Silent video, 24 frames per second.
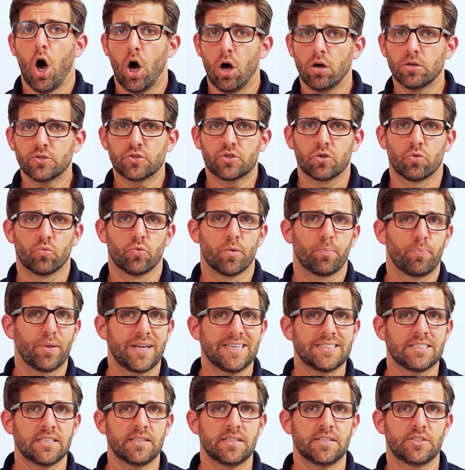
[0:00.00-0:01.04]
Also,
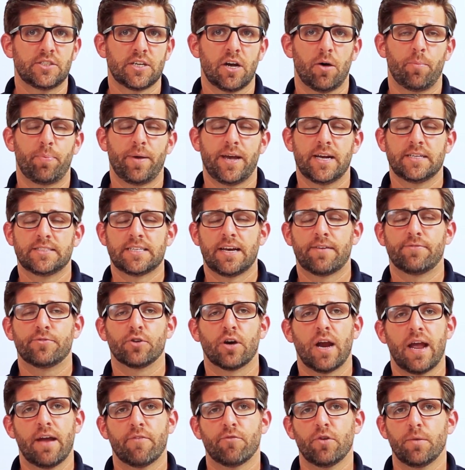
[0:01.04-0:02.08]
replacing the gel pads
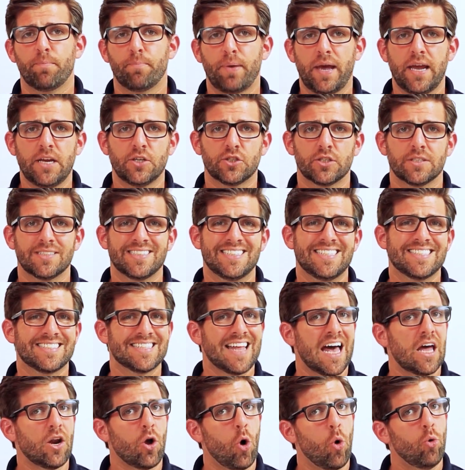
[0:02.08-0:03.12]
after every patient is
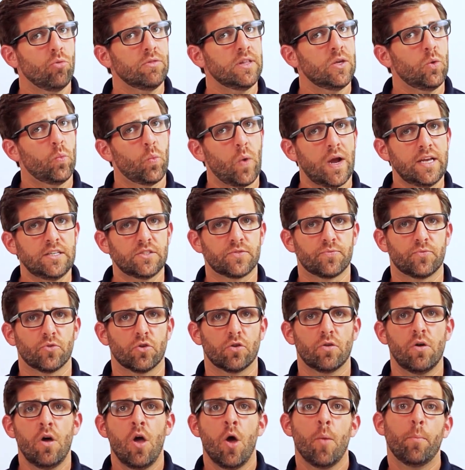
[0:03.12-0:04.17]
not only
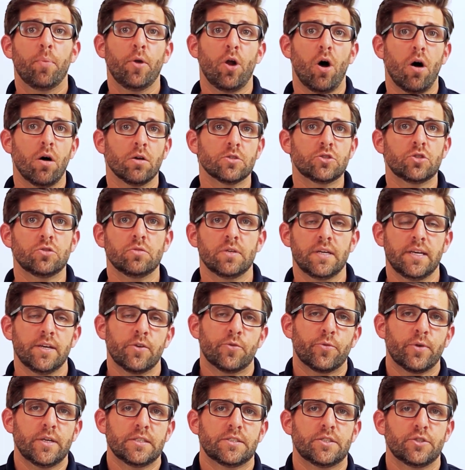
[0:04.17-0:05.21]
wasteful, but also
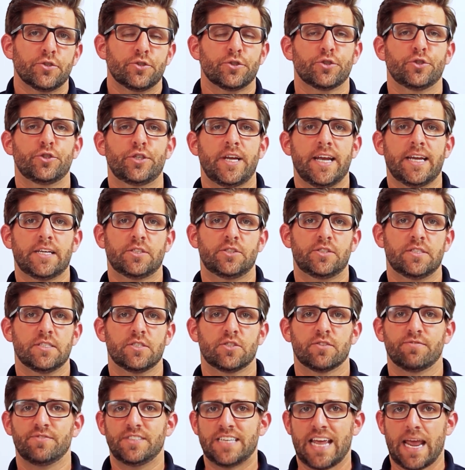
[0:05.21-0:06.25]
increases your
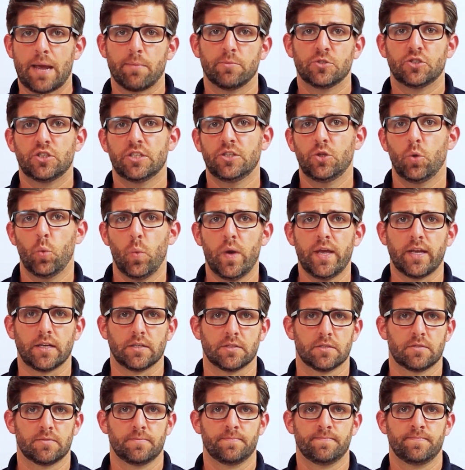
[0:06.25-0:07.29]
chances of damaging the
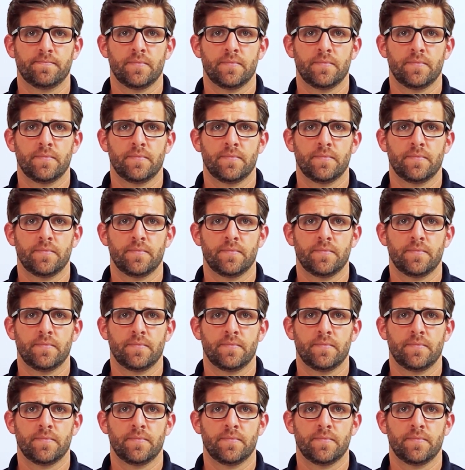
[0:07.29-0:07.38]
wings.